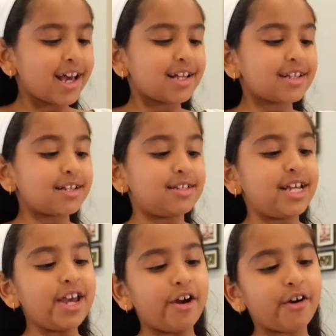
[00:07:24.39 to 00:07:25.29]
Since
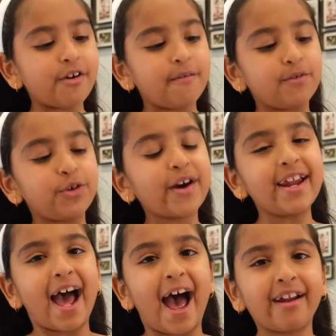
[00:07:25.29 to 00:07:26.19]
here, you
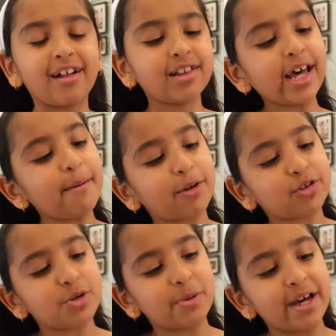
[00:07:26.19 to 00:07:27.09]
can add a label
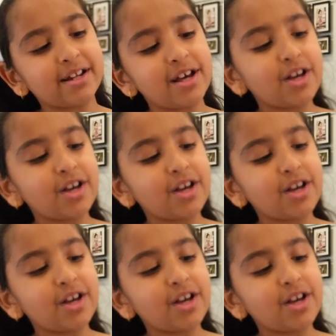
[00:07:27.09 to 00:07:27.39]
to it.